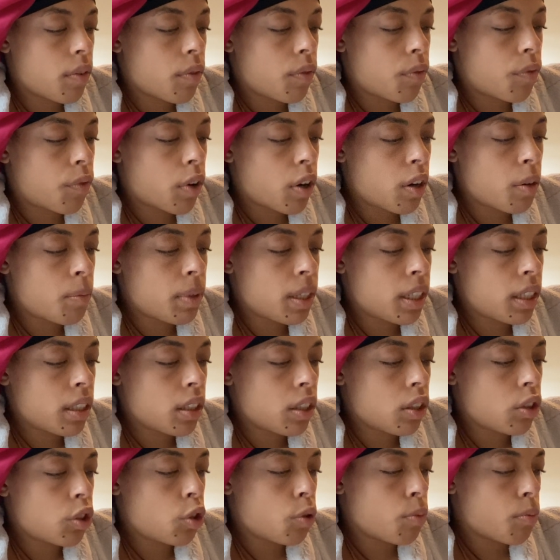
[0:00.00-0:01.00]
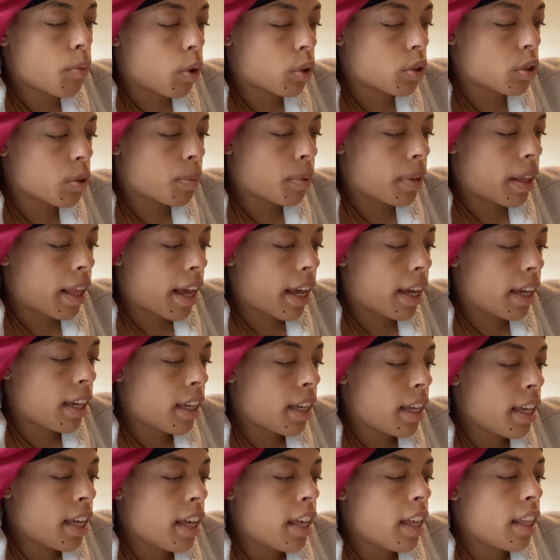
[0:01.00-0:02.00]
vermin to multiply.
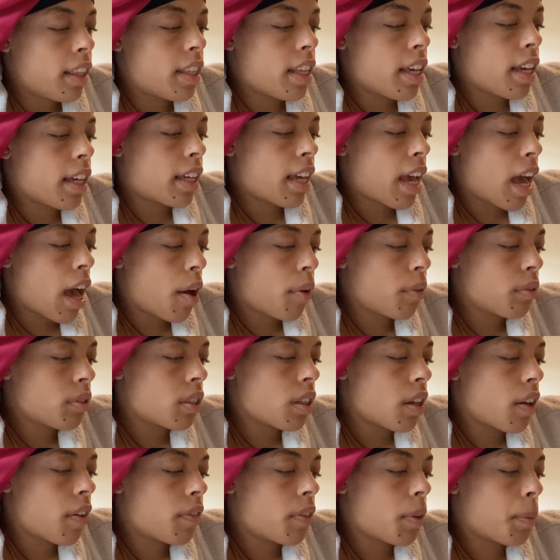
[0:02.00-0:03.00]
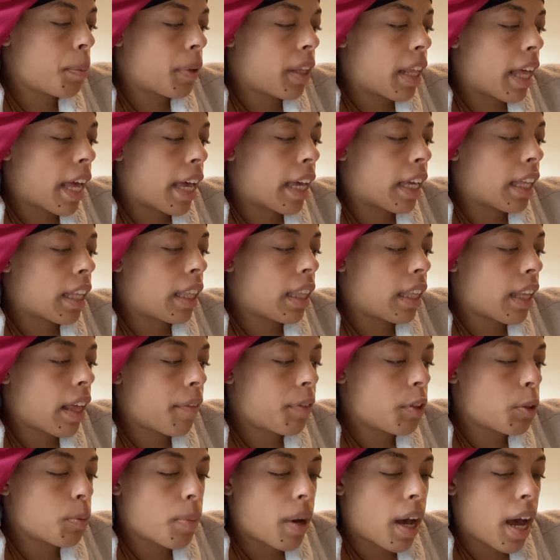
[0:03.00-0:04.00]
The account of the plague
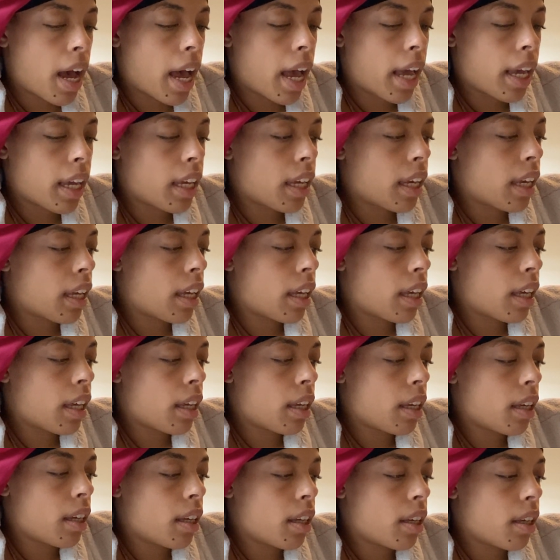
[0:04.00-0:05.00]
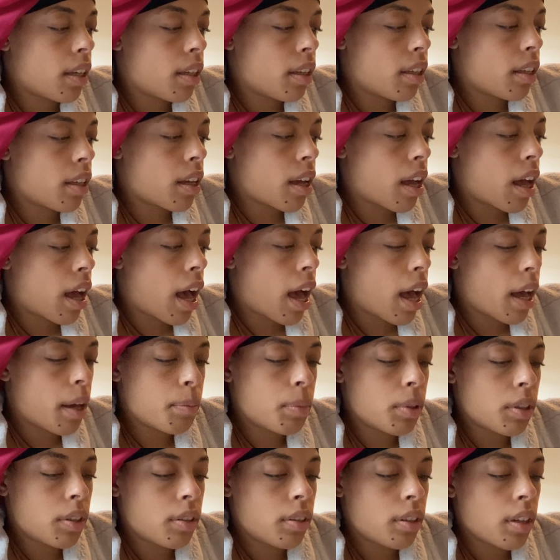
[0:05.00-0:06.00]
left by
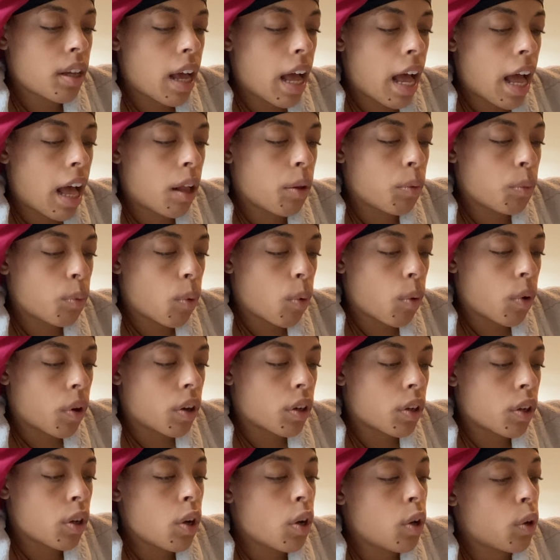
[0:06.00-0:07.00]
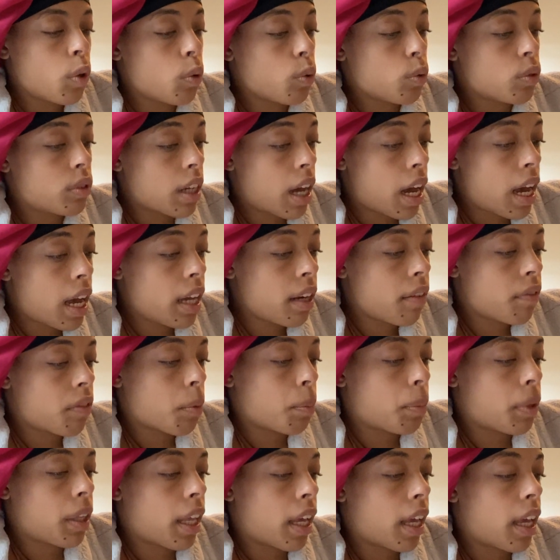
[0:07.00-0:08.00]
Ibn al-Ward, who died of the
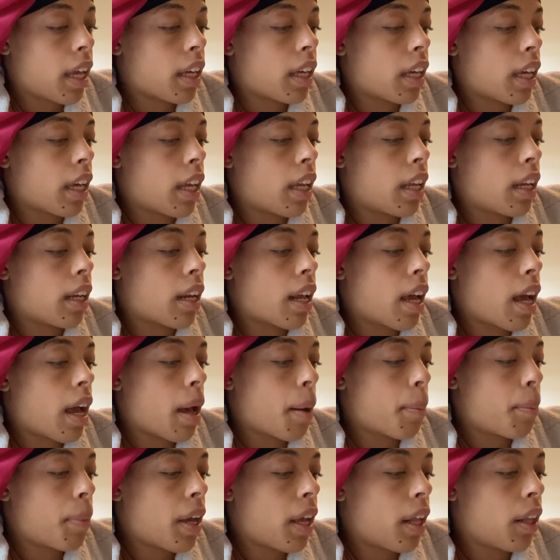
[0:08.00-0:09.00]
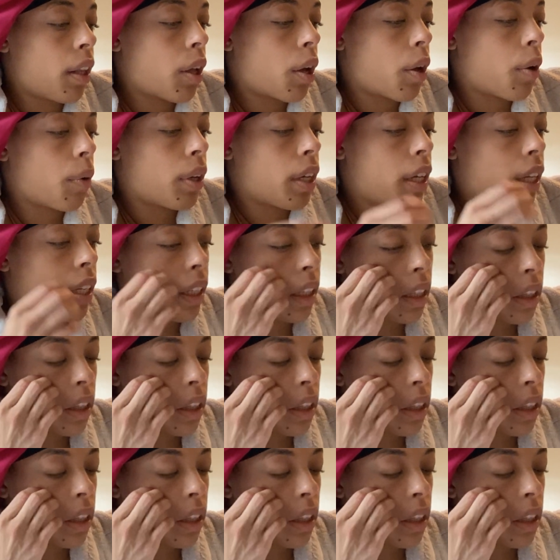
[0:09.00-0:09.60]
plague in Apello in